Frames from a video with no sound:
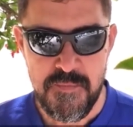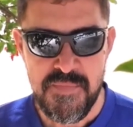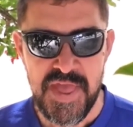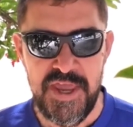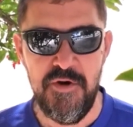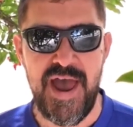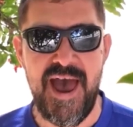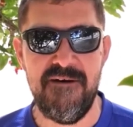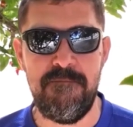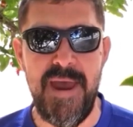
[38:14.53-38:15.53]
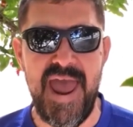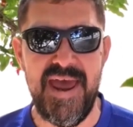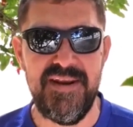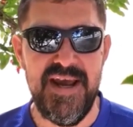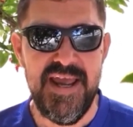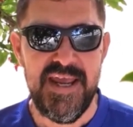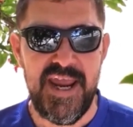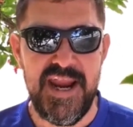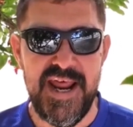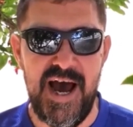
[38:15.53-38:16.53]
you have been,
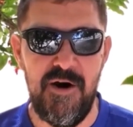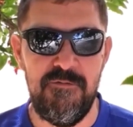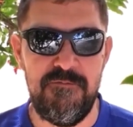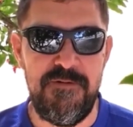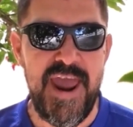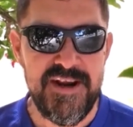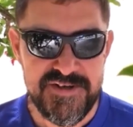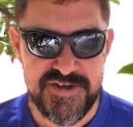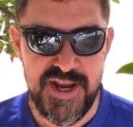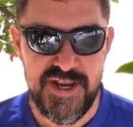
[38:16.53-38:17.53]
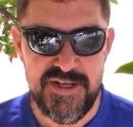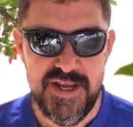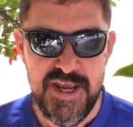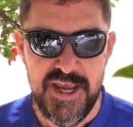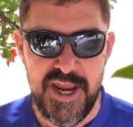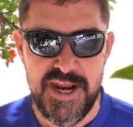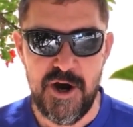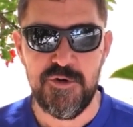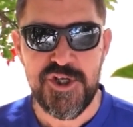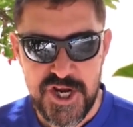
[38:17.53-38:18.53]
you know, facing, you
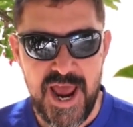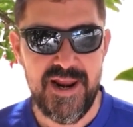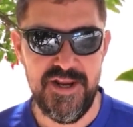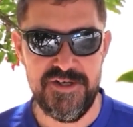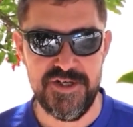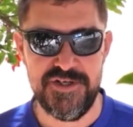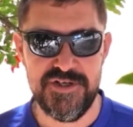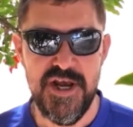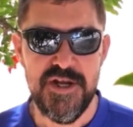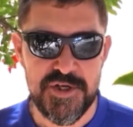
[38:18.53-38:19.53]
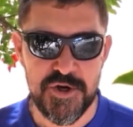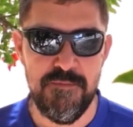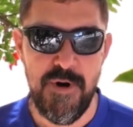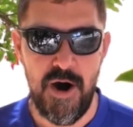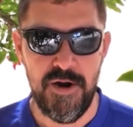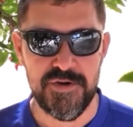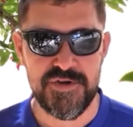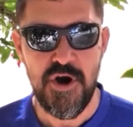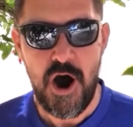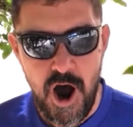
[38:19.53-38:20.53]
know, challenges
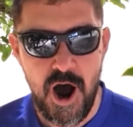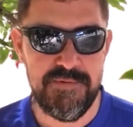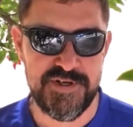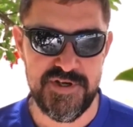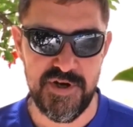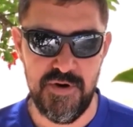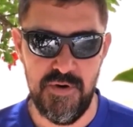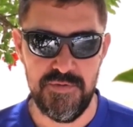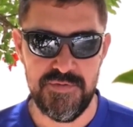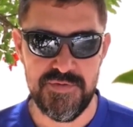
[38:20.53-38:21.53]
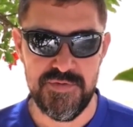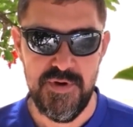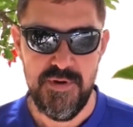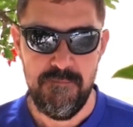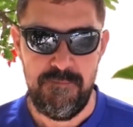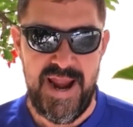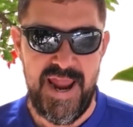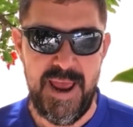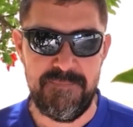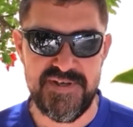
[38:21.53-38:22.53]
turmoils, obstacles,
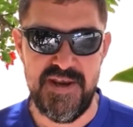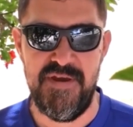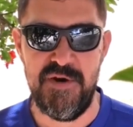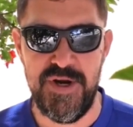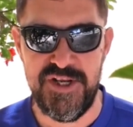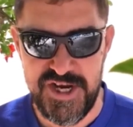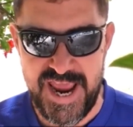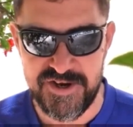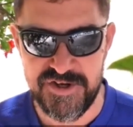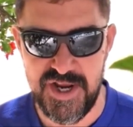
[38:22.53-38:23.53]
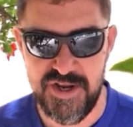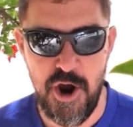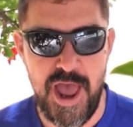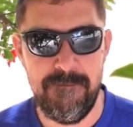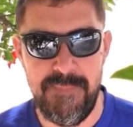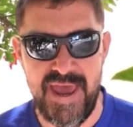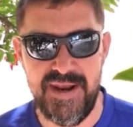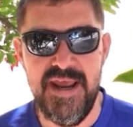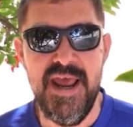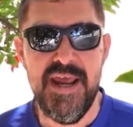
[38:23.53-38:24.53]
perhaps even rejection. You have been,
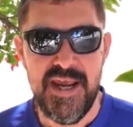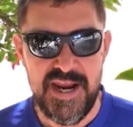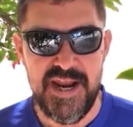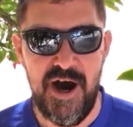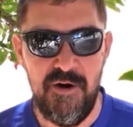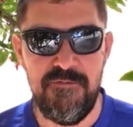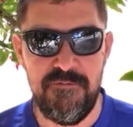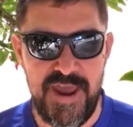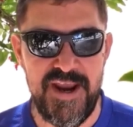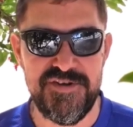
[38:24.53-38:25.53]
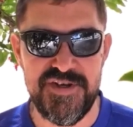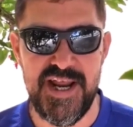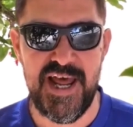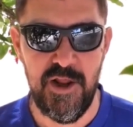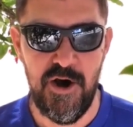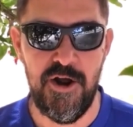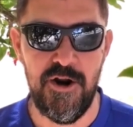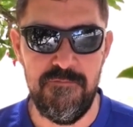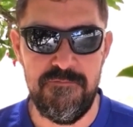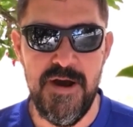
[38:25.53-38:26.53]
you know, facing a lot
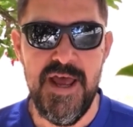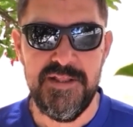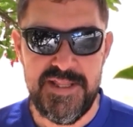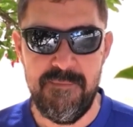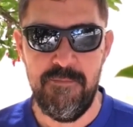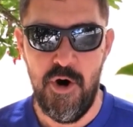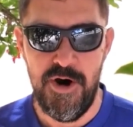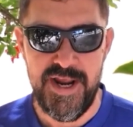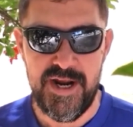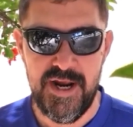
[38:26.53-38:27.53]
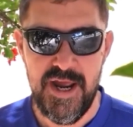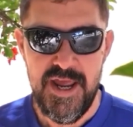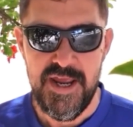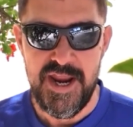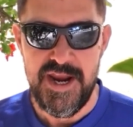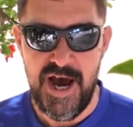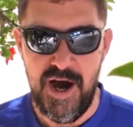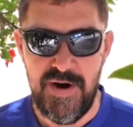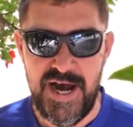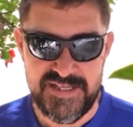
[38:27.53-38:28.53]
of demonic, you
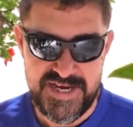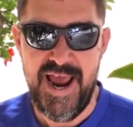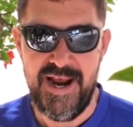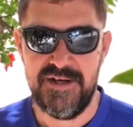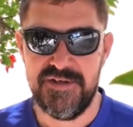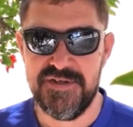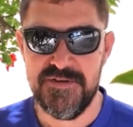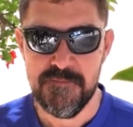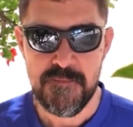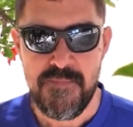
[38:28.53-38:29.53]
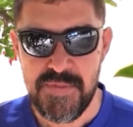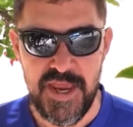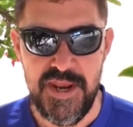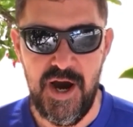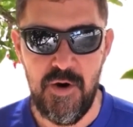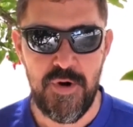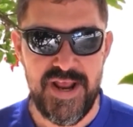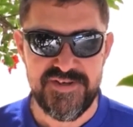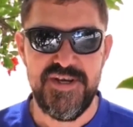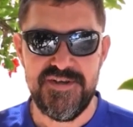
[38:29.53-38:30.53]
know, attacks, you know,
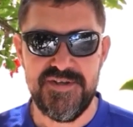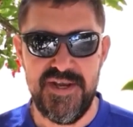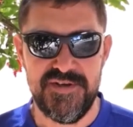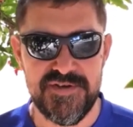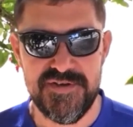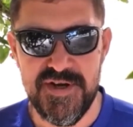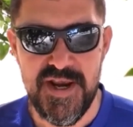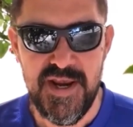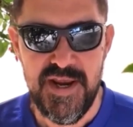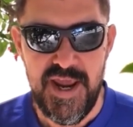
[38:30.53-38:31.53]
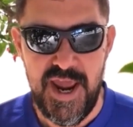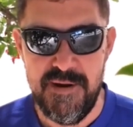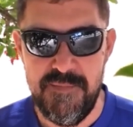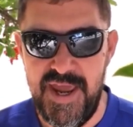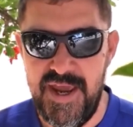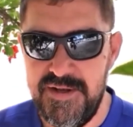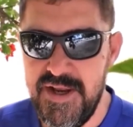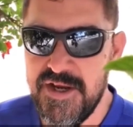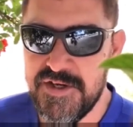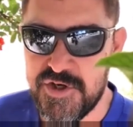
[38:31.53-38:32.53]
resistance. Amen.
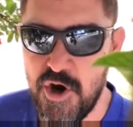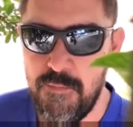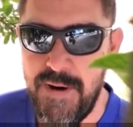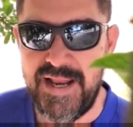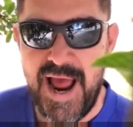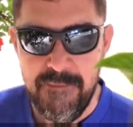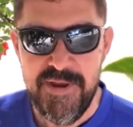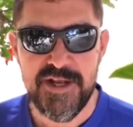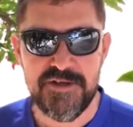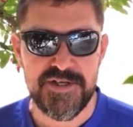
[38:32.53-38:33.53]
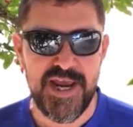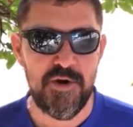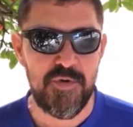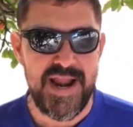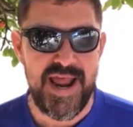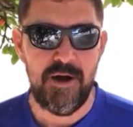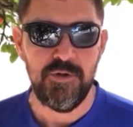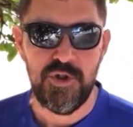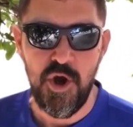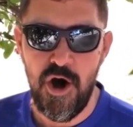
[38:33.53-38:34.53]
So, but I'm here to tell you right now,
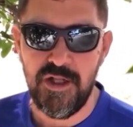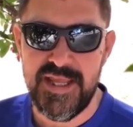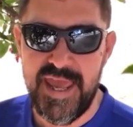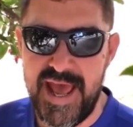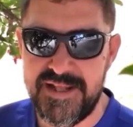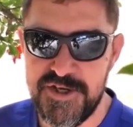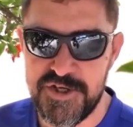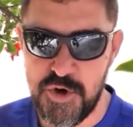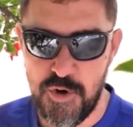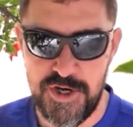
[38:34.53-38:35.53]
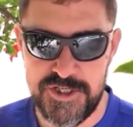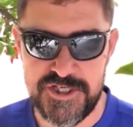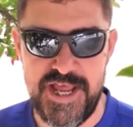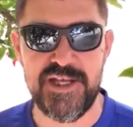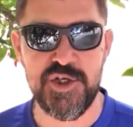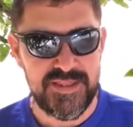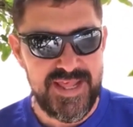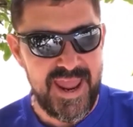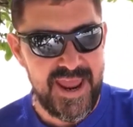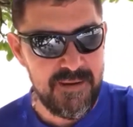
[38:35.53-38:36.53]
don't get discouraged. That's
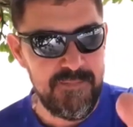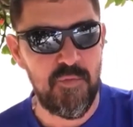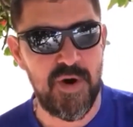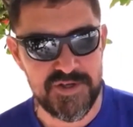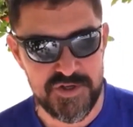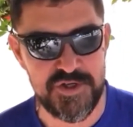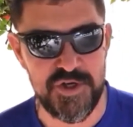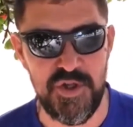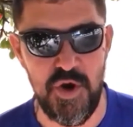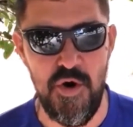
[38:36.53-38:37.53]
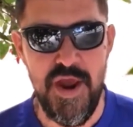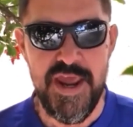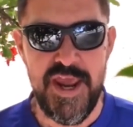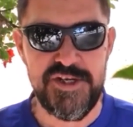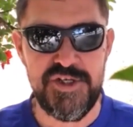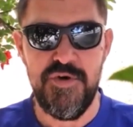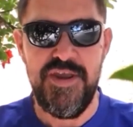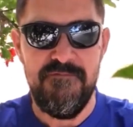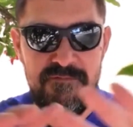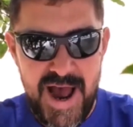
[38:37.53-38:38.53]
what the enemy wants you to do is to
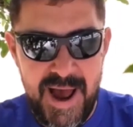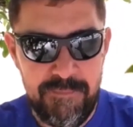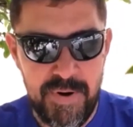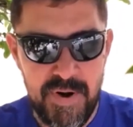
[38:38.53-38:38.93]
give up